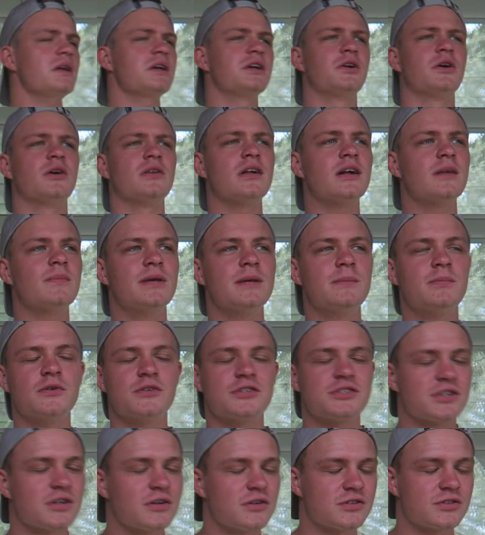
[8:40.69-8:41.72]
you know, a lot of people
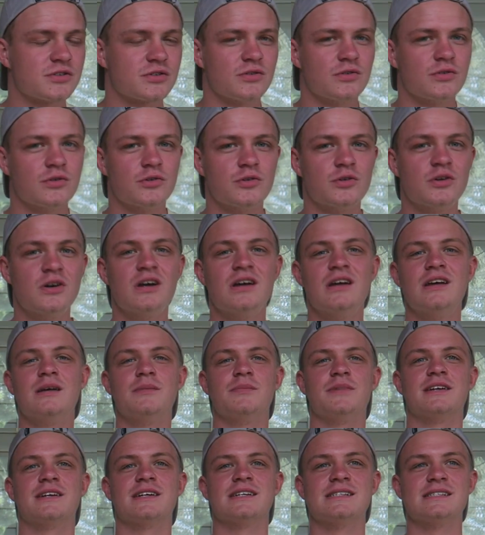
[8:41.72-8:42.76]
just go to school
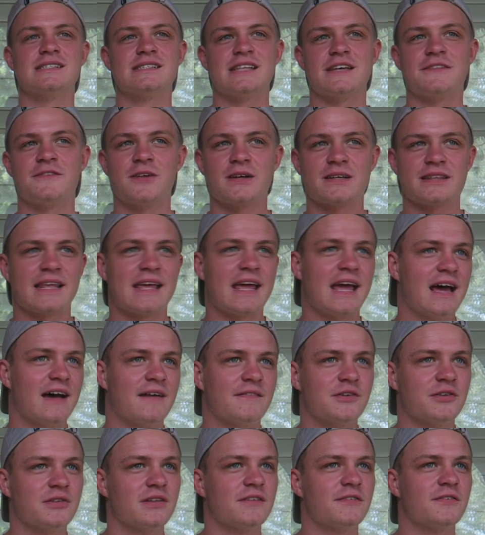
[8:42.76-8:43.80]
because they feel like they
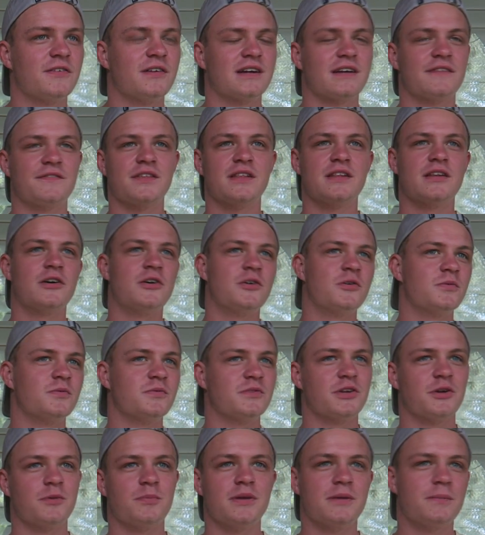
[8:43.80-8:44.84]
have to. They feel like if they
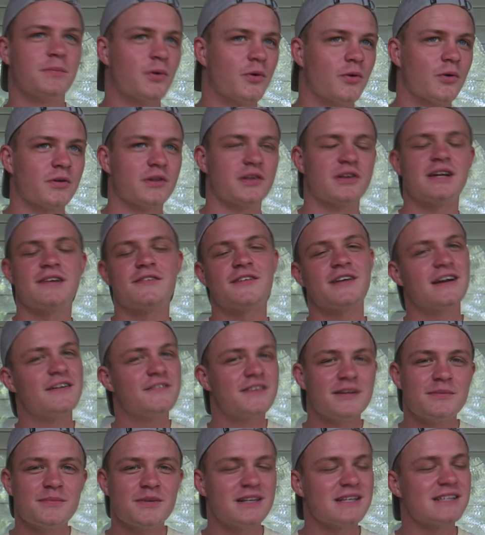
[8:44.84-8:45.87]
don't, they'll be poor. They'll never have
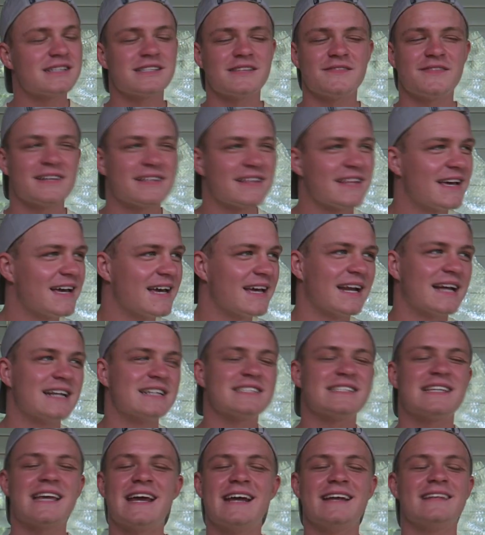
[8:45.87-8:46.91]
any money and stuff like that, and I
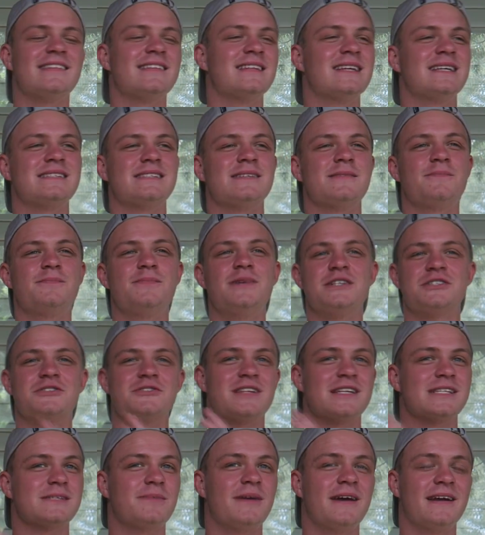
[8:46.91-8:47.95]
just hate that that's the picture
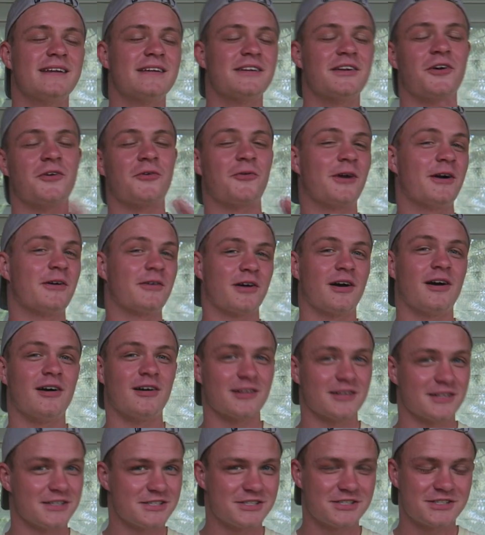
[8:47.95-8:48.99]
that's painted around
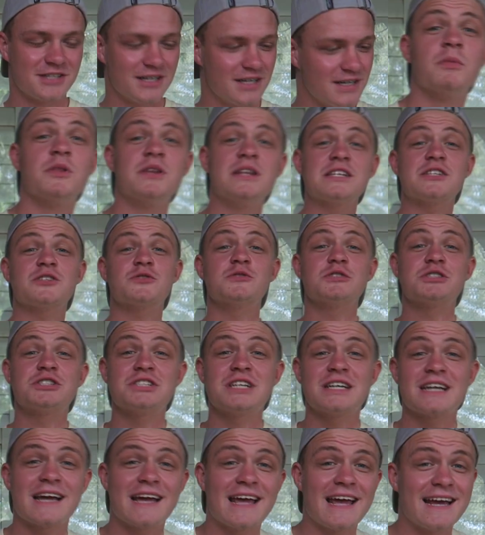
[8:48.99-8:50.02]
college. The next
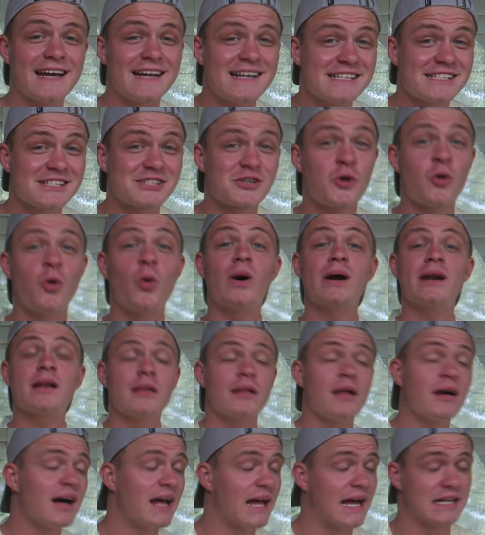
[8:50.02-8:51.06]
question I got asked quite a
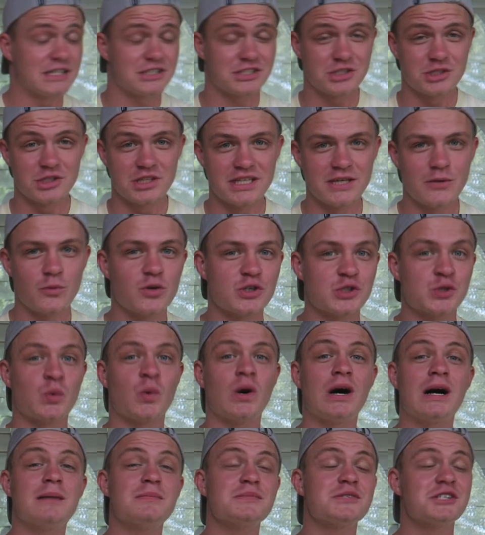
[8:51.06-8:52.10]
lot actually was
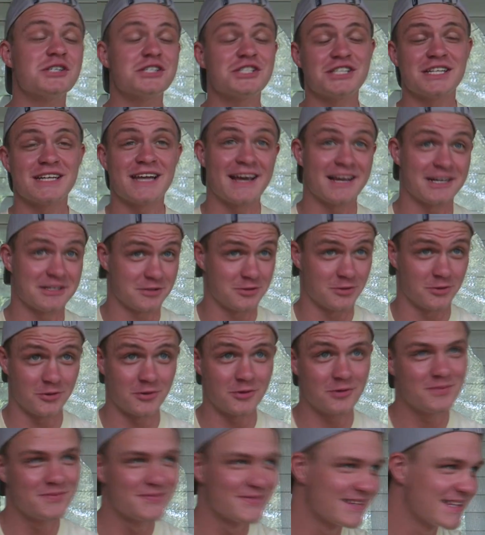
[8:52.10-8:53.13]
why I'm such an
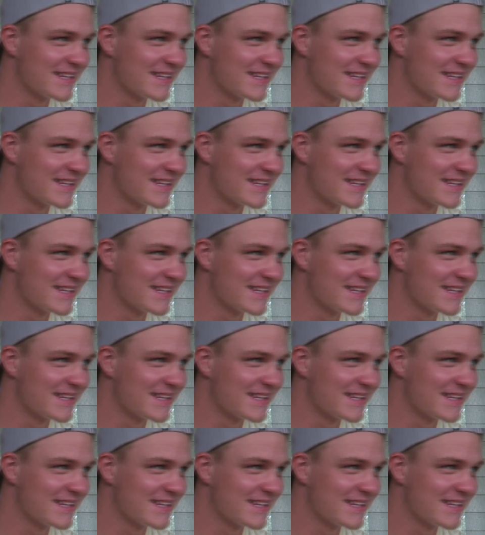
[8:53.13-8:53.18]
asshole.